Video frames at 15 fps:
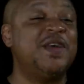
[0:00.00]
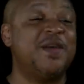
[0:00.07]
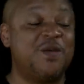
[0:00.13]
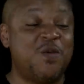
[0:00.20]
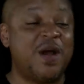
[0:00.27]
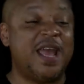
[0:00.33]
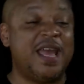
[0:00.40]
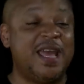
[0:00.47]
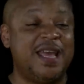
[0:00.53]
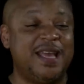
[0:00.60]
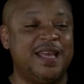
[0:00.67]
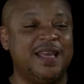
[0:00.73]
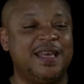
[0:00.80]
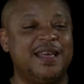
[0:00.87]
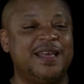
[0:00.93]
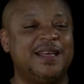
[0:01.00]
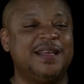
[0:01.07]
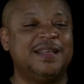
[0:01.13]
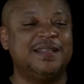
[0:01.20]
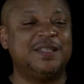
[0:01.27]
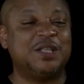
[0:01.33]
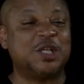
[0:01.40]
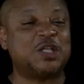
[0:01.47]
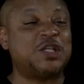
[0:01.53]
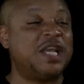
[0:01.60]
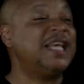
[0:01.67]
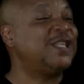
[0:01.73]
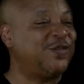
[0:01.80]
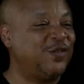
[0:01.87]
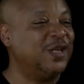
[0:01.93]
their way
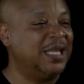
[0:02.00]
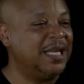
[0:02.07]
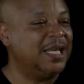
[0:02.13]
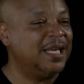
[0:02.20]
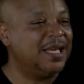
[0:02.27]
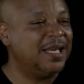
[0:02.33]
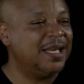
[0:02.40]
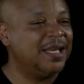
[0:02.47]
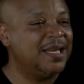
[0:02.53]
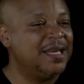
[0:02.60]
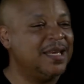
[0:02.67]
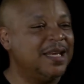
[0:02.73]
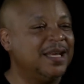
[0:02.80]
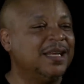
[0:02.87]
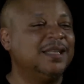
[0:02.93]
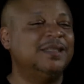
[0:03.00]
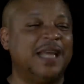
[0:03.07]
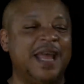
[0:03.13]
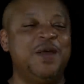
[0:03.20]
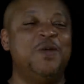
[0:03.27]
successfully, mm-hmm. they